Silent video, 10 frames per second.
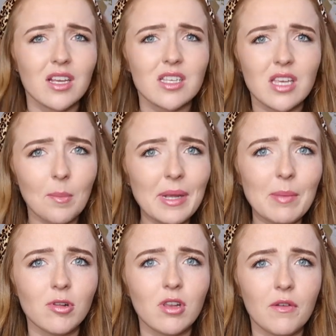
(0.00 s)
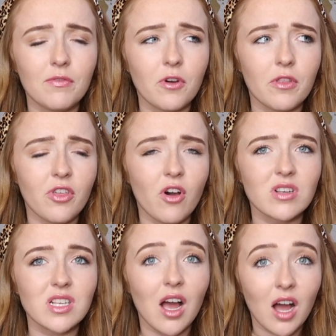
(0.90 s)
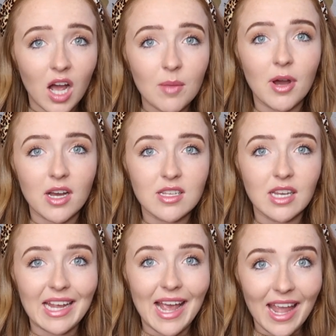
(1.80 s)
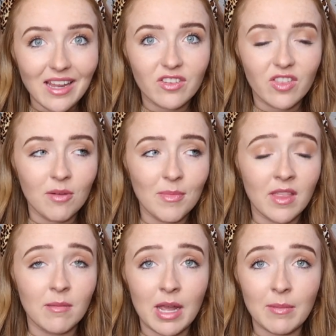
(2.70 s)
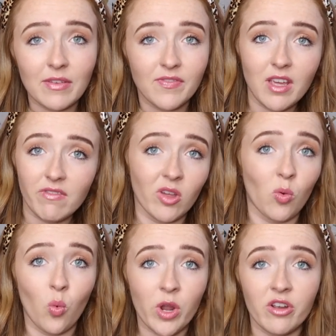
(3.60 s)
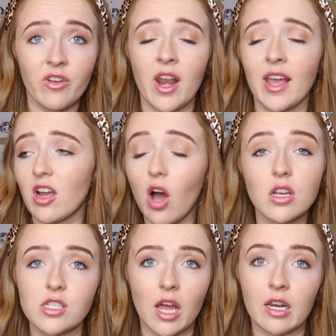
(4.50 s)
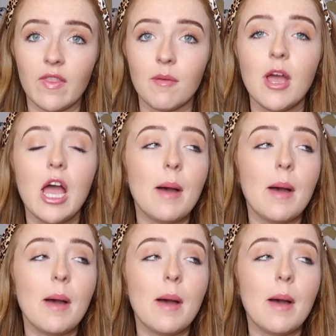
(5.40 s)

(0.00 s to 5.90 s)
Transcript: Some people love foot thongs. I personally hate them and they make my feet feel weird and I can't turn in them.